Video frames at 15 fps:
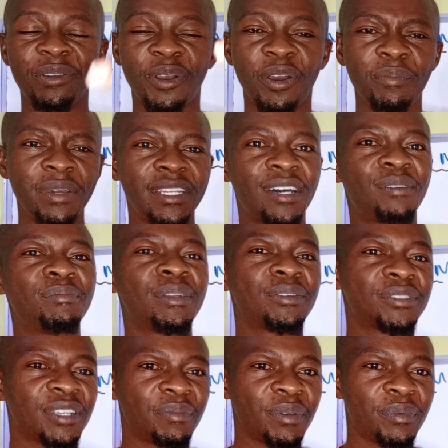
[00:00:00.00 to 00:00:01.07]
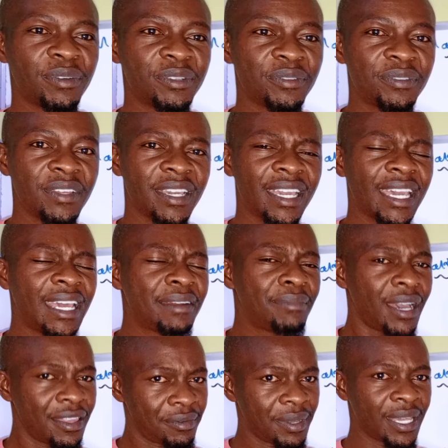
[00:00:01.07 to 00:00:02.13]
Comment down below, tell me what you think. And
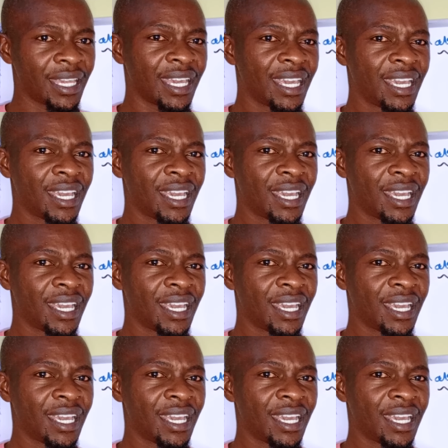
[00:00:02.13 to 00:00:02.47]
by the way,